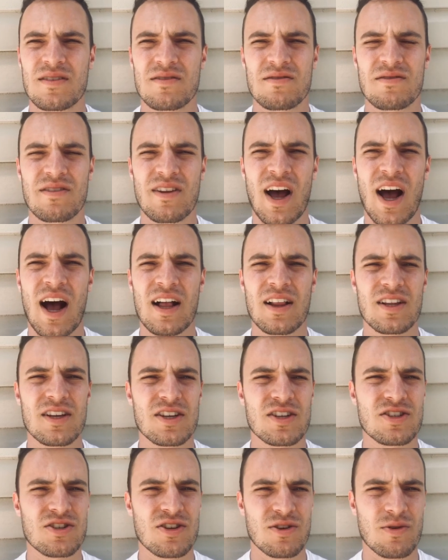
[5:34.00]

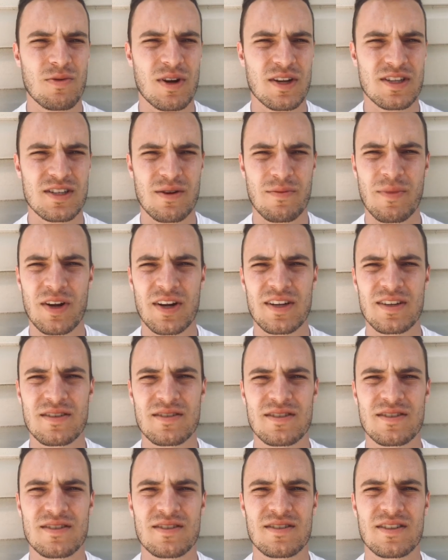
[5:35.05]
knowledge or what somebody
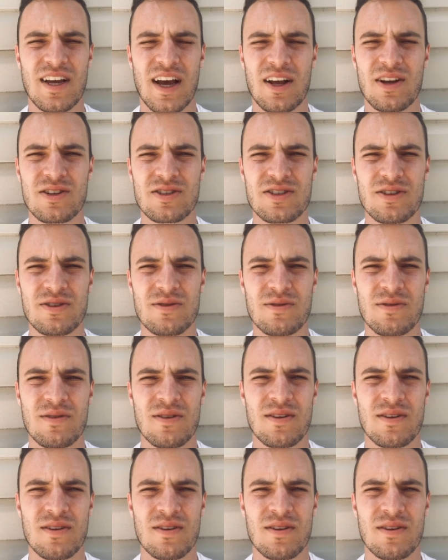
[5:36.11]
tells you,